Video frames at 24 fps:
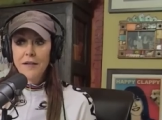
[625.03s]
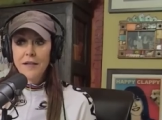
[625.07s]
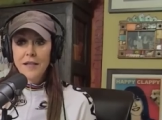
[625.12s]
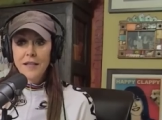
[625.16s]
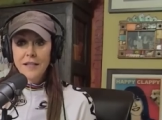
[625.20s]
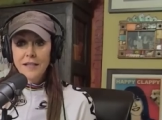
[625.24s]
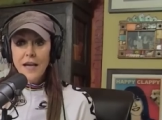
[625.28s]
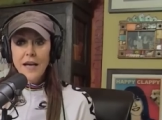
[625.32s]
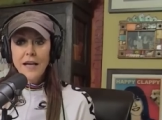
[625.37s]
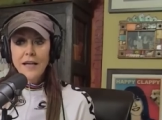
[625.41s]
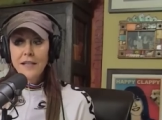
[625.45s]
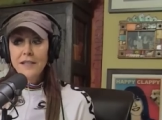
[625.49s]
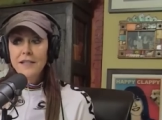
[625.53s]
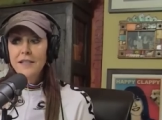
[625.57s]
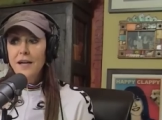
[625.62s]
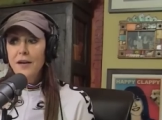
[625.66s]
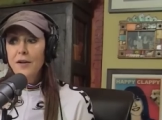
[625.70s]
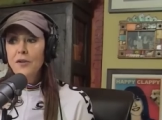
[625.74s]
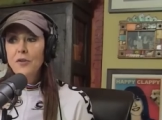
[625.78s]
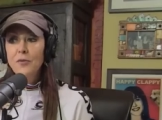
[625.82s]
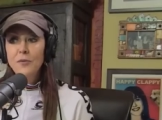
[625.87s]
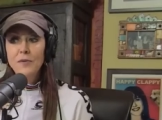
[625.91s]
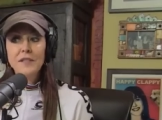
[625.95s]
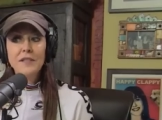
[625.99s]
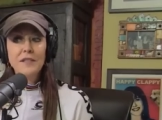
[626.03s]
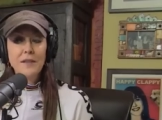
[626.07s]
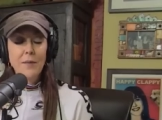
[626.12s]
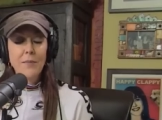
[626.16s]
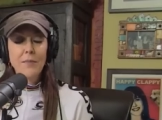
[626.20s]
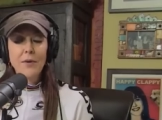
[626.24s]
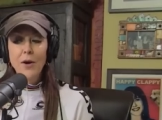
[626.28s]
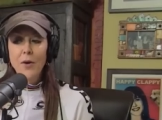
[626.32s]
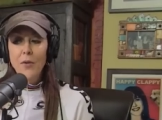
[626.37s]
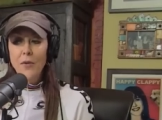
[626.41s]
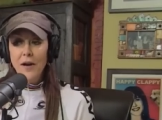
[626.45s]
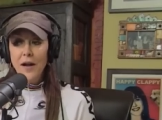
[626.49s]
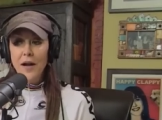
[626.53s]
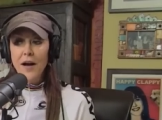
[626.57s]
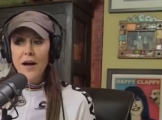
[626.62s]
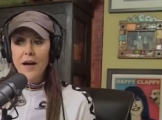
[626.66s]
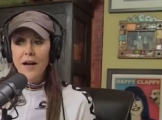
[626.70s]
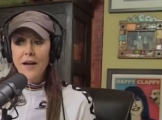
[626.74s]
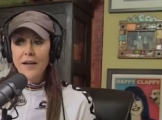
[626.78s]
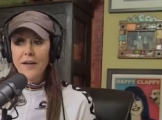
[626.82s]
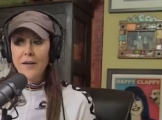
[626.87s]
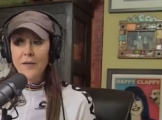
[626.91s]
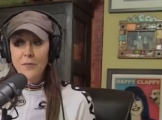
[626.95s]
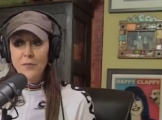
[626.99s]
You just don't realize it. Because I could tell there was something going
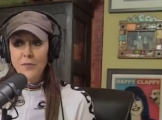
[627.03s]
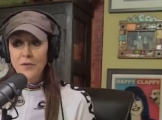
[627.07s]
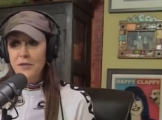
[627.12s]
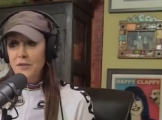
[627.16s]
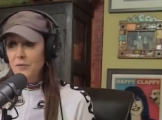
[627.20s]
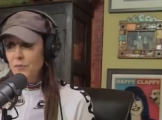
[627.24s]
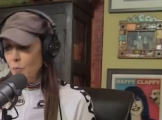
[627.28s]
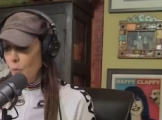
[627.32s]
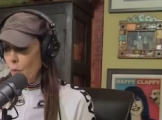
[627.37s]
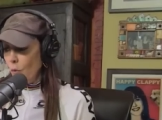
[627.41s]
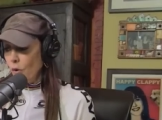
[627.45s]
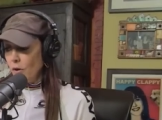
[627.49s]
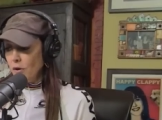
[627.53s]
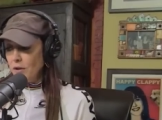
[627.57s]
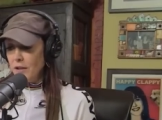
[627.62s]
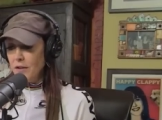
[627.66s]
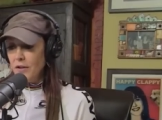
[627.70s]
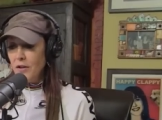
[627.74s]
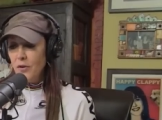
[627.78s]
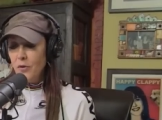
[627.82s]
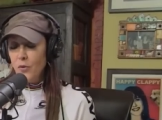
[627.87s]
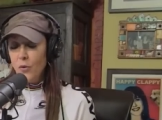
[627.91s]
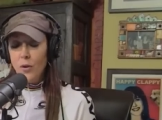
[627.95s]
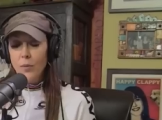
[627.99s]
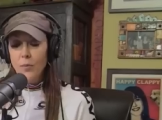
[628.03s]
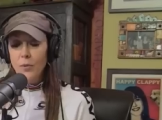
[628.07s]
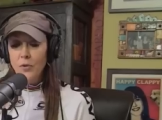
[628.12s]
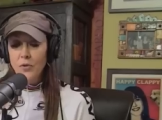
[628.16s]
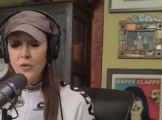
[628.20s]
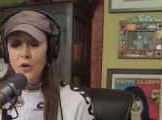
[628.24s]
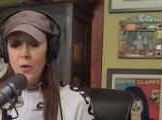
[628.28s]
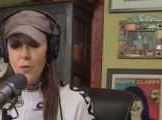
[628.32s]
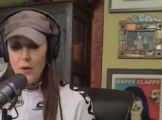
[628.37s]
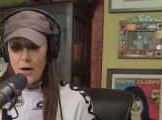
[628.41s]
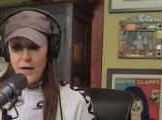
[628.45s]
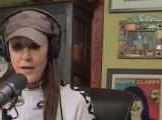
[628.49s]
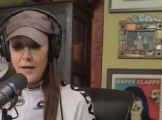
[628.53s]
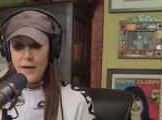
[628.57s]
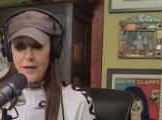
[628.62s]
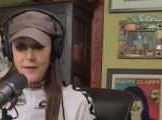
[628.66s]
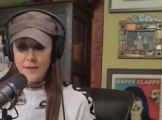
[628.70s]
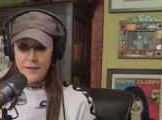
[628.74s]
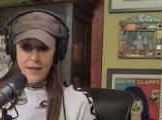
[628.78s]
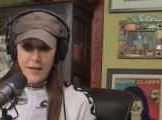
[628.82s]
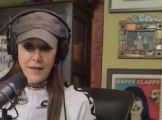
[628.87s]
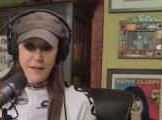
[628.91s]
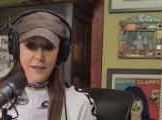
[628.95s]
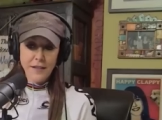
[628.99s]
on that was more than the normal no eye
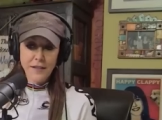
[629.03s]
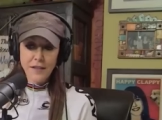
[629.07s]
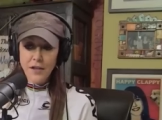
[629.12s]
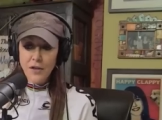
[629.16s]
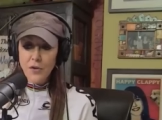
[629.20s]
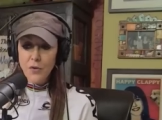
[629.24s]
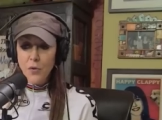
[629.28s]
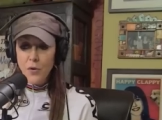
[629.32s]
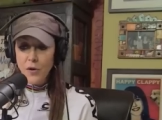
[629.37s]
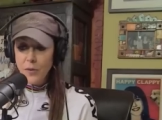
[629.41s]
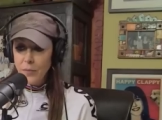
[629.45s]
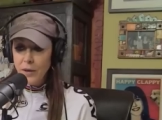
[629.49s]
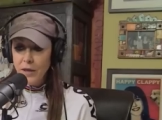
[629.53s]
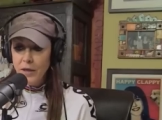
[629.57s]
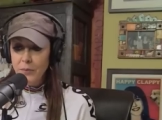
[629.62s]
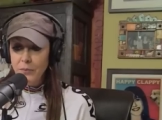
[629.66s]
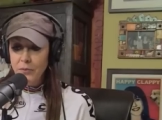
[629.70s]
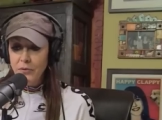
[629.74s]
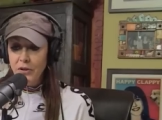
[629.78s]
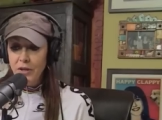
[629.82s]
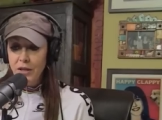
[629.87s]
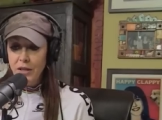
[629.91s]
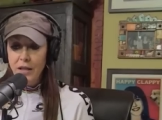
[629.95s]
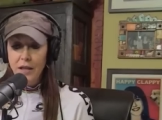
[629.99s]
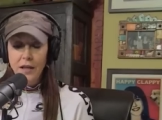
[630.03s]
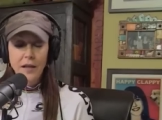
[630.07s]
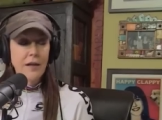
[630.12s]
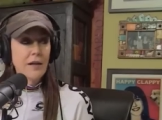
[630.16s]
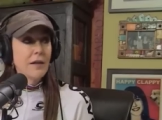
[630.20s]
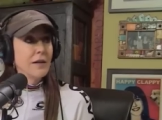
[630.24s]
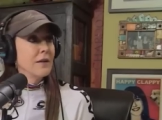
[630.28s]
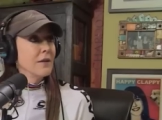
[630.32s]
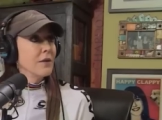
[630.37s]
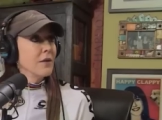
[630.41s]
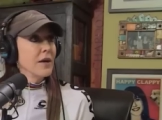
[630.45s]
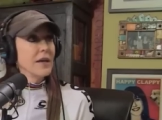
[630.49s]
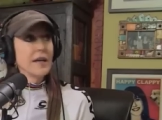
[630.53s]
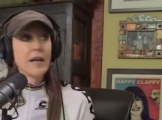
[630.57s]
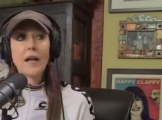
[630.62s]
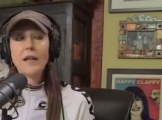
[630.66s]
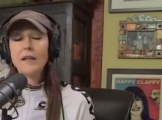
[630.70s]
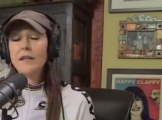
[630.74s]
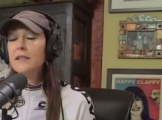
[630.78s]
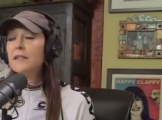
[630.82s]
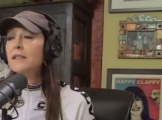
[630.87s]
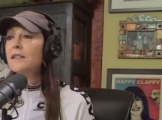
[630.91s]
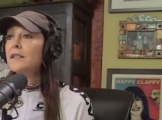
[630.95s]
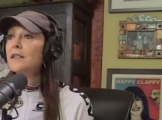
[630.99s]
contact and ignoring me completely and not
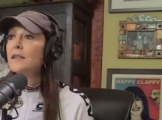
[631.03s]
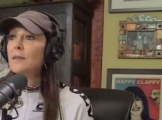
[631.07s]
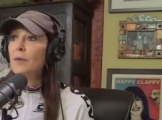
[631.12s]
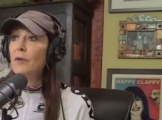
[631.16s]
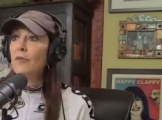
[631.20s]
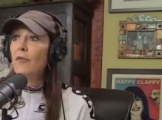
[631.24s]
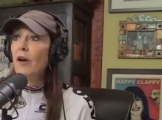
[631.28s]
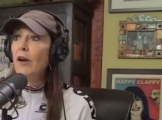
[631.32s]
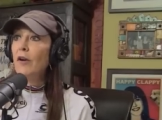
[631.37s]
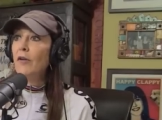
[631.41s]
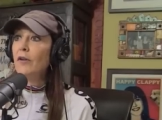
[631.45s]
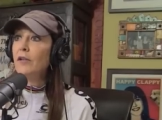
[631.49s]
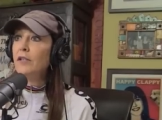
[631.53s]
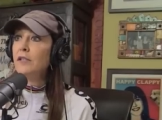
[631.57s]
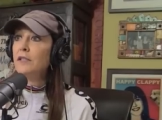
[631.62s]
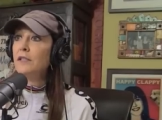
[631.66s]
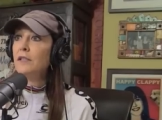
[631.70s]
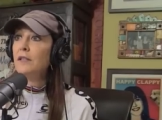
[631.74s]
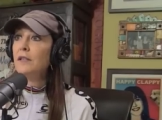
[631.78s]
listening to me. Right, Chris?